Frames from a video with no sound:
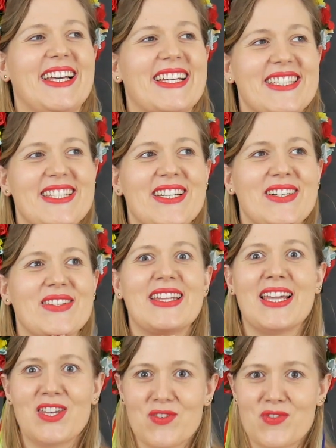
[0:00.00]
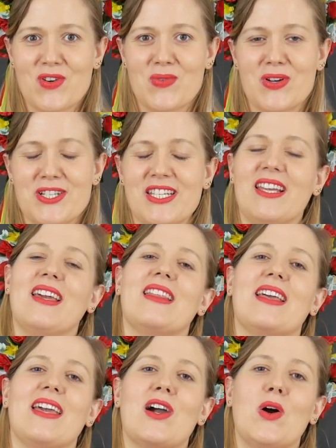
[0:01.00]
So thank you for watching,
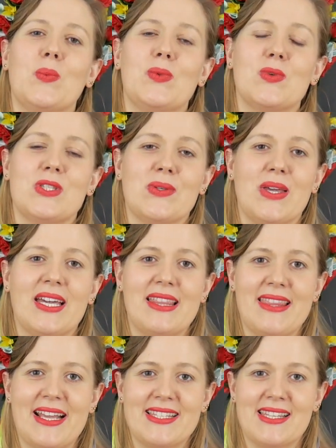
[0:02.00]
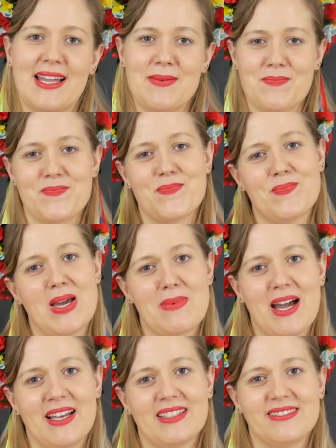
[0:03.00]
and I hope to see you again next time. Bye
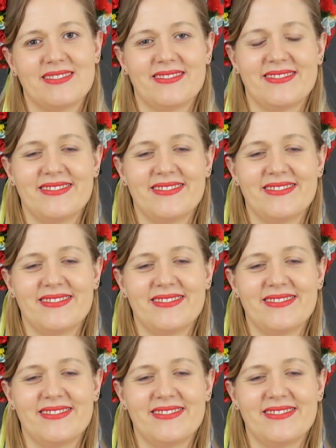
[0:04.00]
bye.